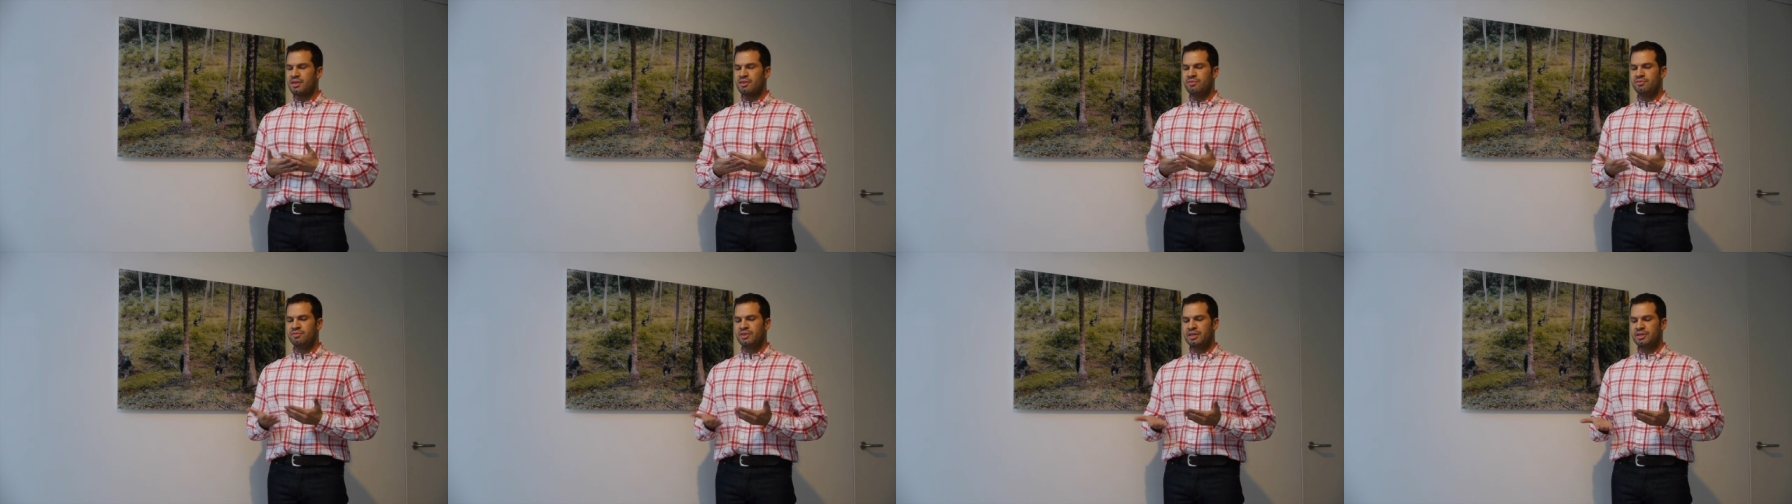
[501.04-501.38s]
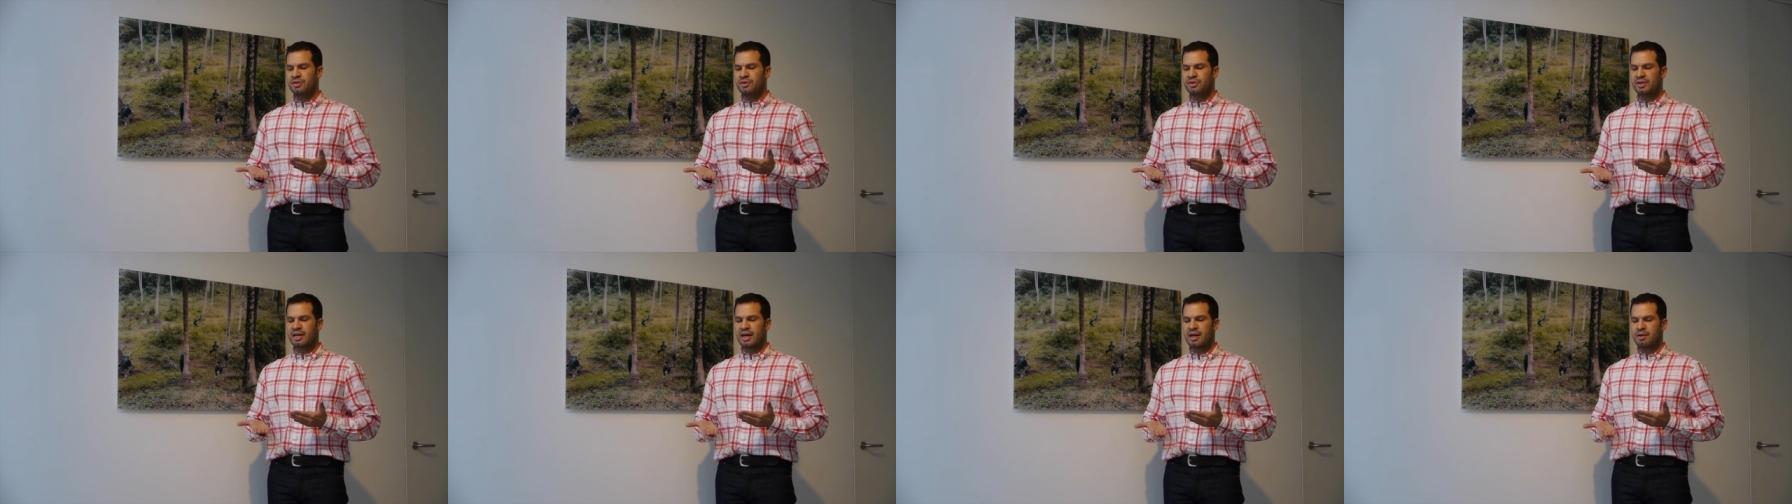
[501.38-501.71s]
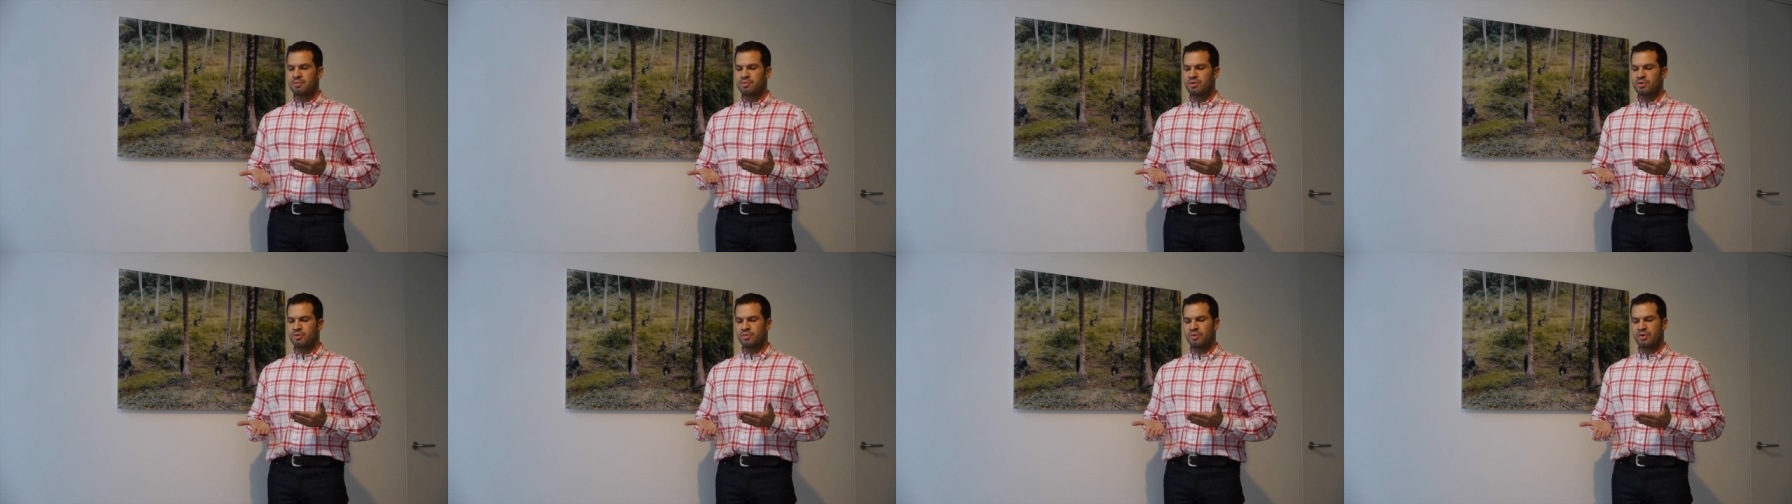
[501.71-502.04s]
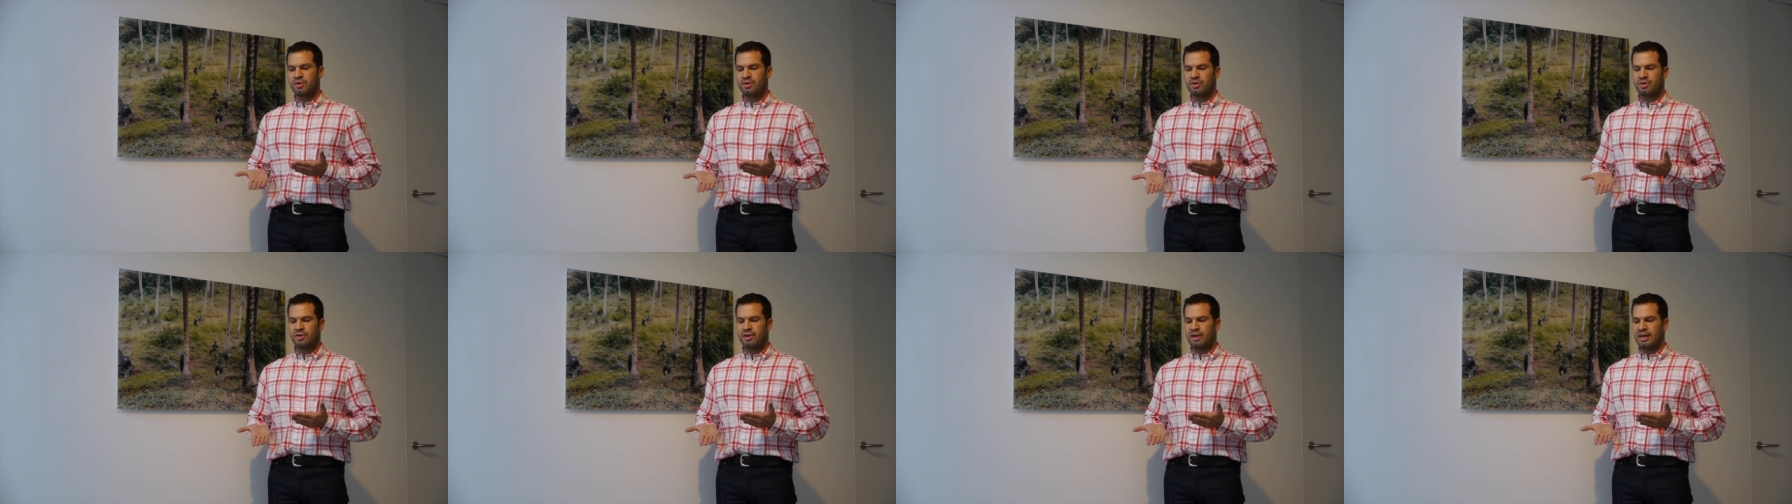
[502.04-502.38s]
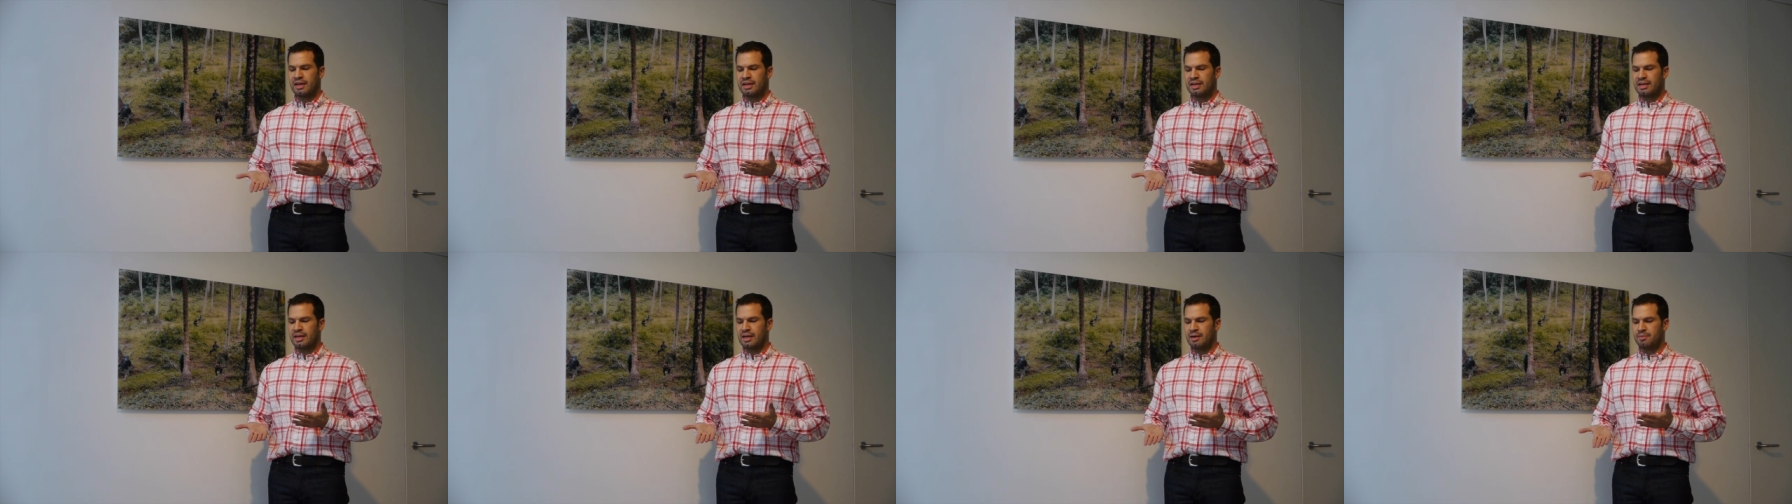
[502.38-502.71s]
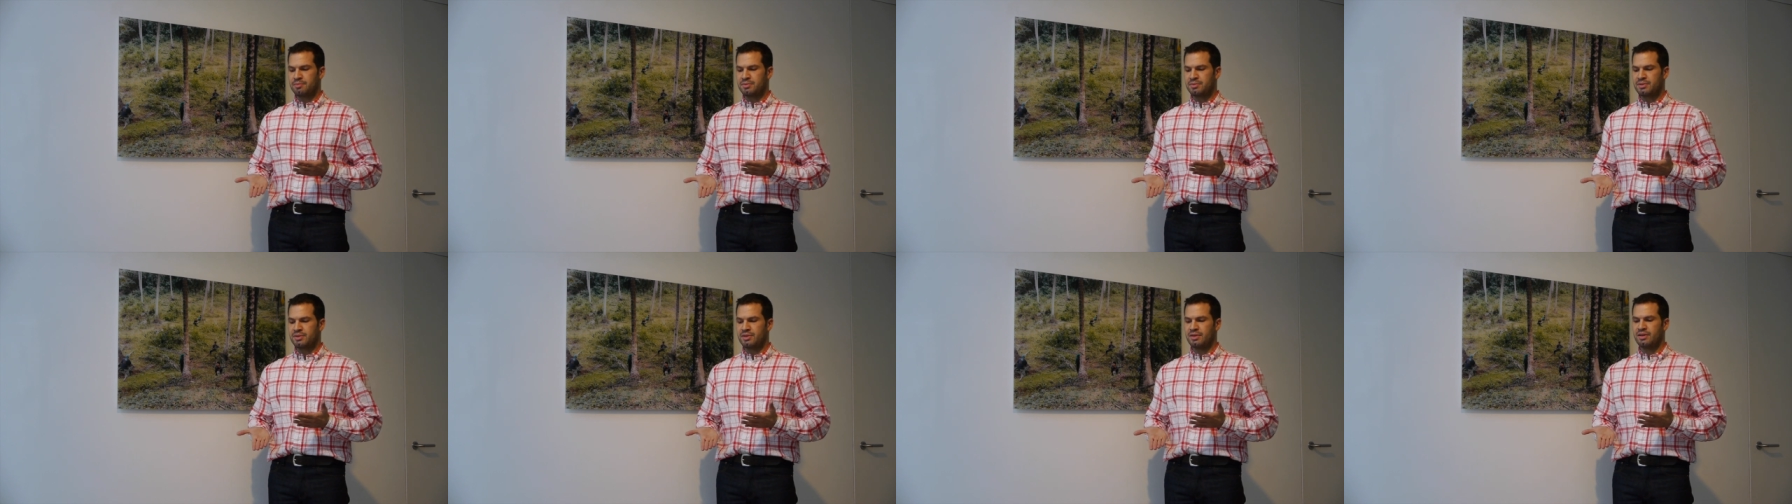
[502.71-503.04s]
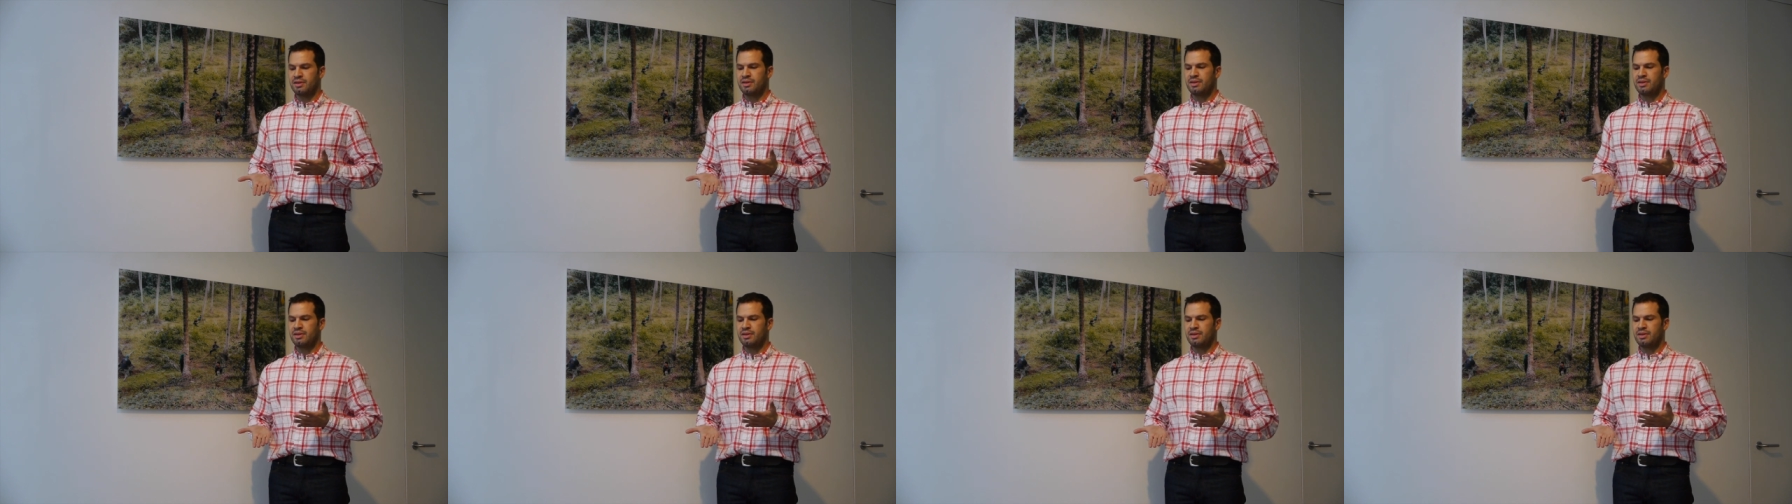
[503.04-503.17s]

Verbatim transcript: video camera where I kept